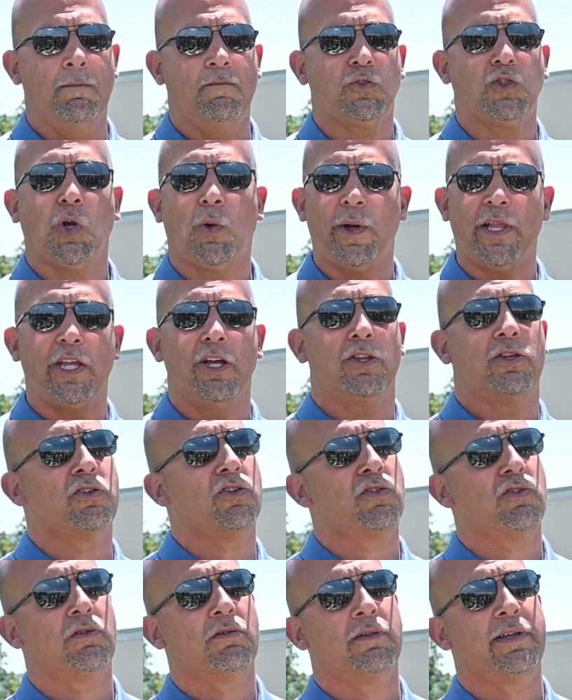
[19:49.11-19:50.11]
So when you
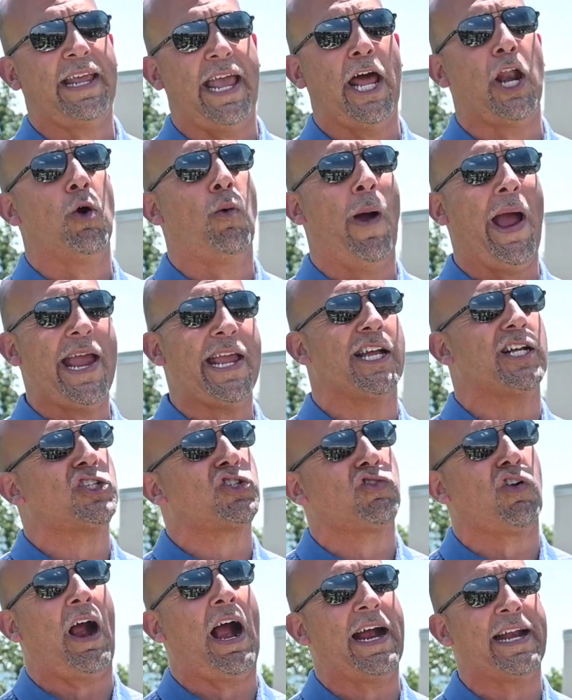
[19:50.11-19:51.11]
get away, you
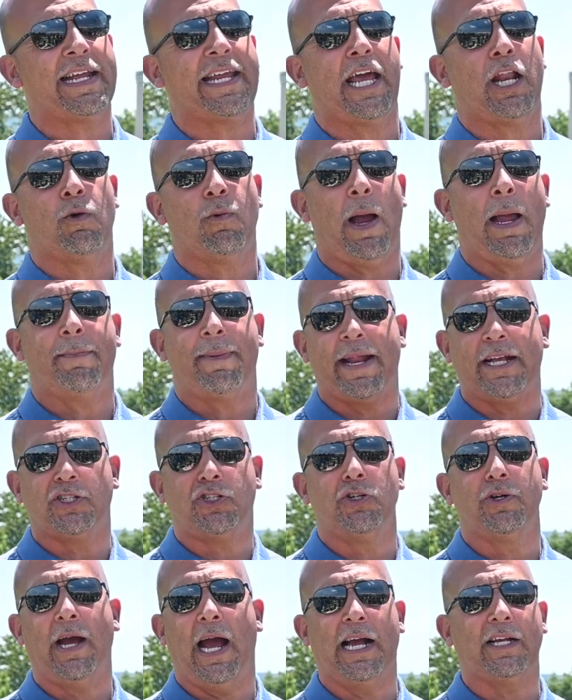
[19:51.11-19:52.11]
try to get away, but as
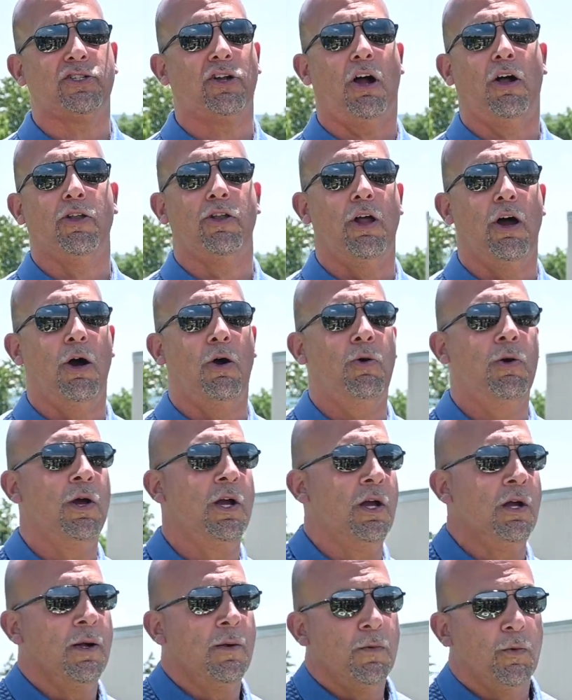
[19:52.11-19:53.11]
you guys all know,